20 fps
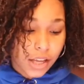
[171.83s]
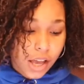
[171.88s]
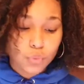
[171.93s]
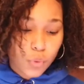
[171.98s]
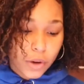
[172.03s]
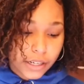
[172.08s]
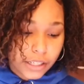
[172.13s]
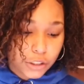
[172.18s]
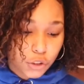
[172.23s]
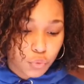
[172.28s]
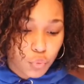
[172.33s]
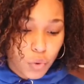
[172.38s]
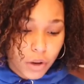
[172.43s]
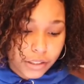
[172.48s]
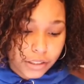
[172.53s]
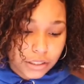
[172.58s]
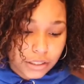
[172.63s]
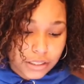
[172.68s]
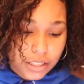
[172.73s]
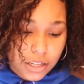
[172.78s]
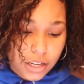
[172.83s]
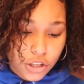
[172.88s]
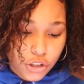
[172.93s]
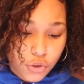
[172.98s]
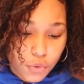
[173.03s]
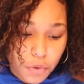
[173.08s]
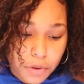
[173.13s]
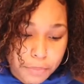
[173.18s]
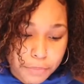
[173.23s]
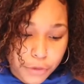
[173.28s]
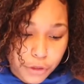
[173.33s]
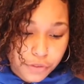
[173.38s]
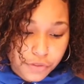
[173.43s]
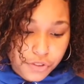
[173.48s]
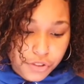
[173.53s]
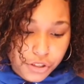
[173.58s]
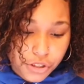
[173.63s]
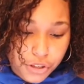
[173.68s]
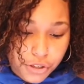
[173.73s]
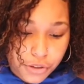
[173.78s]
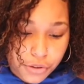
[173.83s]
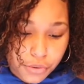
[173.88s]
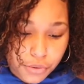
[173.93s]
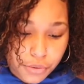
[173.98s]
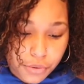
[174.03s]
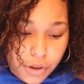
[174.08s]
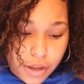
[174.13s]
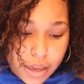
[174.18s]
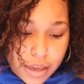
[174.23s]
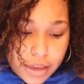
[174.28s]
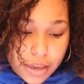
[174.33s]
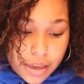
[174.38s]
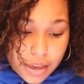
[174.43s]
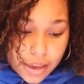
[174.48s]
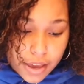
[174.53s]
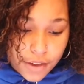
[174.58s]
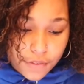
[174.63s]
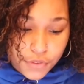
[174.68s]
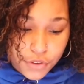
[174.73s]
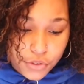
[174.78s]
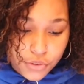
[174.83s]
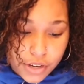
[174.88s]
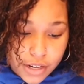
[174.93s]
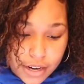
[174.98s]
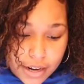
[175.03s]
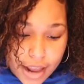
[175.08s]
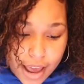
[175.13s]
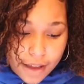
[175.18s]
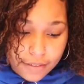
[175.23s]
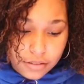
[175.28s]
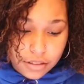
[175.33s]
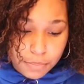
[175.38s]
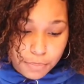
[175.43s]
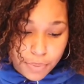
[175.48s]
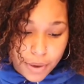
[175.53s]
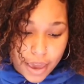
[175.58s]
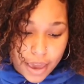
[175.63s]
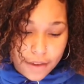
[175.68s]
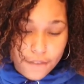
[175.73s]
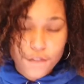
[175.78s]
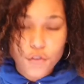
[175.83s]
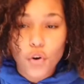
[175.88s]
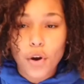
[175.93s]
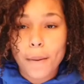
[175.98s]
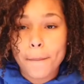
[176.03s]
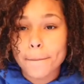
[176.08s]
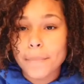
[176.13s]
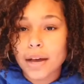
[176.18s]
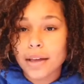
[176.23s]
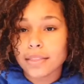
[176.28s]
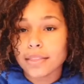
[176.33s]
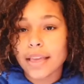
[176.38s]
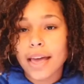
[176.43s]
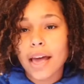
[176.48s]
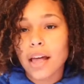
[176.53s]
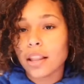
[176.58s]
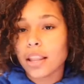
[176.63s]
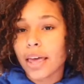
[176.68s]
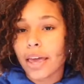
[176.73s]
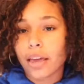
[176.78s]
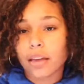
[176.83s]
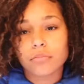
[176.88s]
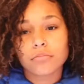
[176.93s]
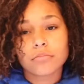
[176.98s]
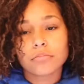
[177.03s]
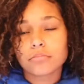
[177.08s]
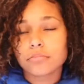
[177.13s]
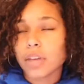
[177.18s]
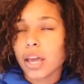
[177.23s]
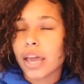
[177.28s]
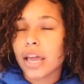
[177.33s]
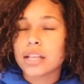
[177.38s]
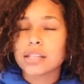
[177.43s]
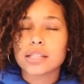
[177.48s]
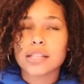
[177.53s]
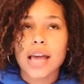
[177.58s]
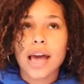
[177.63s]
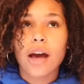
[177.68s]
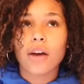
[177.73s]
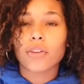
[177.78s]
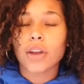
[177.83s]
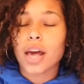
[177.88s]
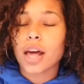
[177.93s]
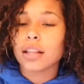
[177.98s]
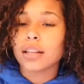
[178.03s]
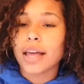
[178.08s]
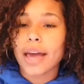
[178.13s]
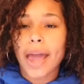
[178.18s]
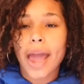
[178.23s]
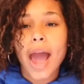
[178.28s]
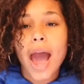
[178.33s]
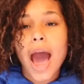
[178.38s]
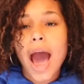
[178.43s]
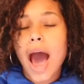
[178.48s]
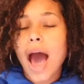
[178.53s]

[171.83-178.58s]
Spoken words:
What is one city you would move to if you didn't have to pay for a month? LA, hands down, LA.